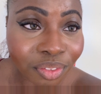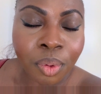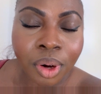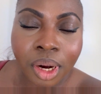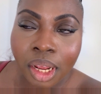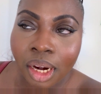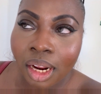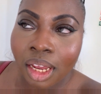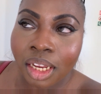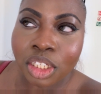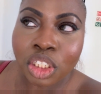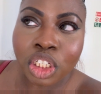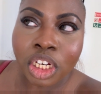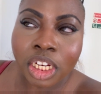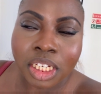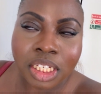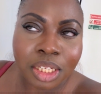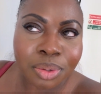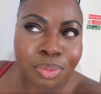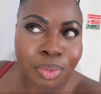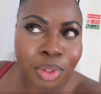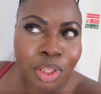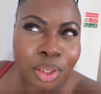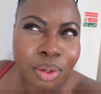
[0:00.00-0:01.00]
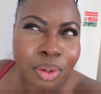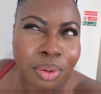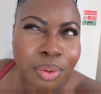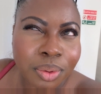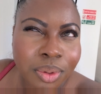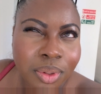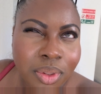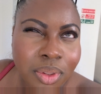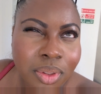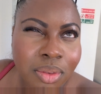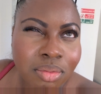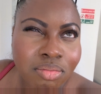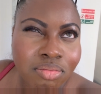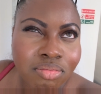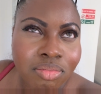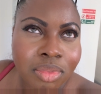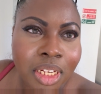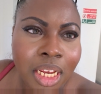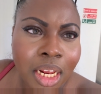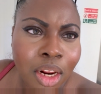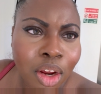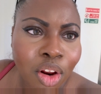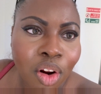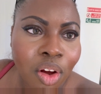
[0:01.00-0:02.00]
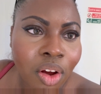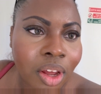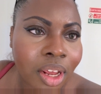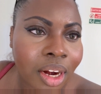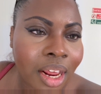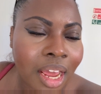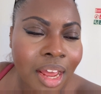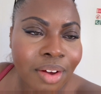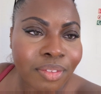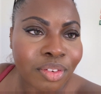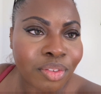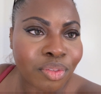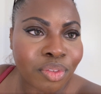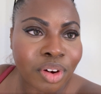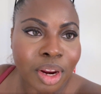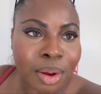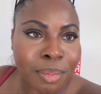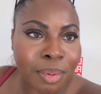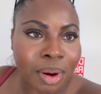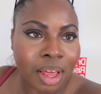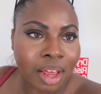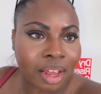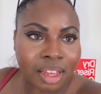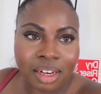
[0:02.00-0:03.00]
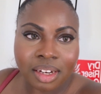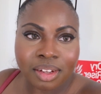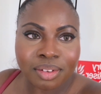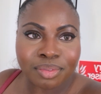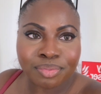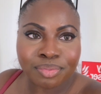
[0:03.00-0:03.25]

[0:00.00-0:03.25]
When I last checked in with you, it was 10 o'clock and I haven't reapplied.